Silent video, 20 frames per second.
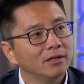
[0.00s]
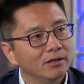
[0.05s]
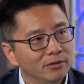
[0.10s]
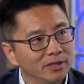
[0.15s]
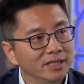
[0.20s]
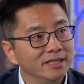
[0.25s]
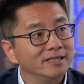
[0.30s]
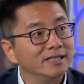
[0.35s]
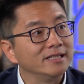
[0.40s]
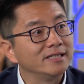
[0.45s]

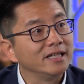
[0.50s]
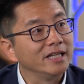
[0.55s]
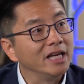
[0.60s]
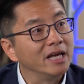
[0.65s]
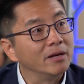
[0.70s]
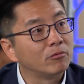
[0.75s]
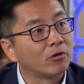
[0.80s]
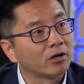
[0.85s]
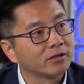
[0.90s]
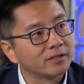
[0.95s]
Existing
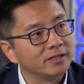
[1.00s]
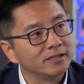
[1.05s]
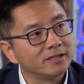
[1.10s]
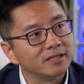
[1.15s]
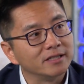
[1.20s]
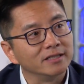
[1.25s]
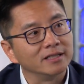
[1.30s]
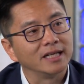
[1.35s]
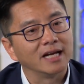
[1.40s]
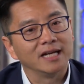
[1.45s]
EMR
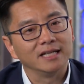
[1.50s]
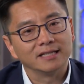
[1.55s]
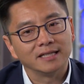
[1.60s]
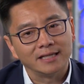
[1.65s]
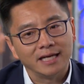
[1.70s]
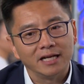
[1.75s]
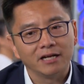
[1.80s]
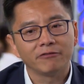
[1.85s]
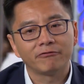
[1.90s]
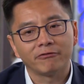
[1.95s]
system, getting the
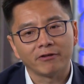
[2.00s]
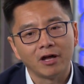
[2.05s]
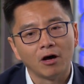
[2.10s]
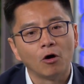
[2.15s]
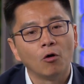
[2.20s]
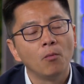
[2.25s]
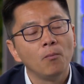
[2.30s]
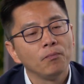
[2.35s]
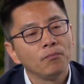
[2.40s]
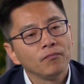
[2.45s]
data
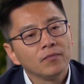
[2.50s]
flow.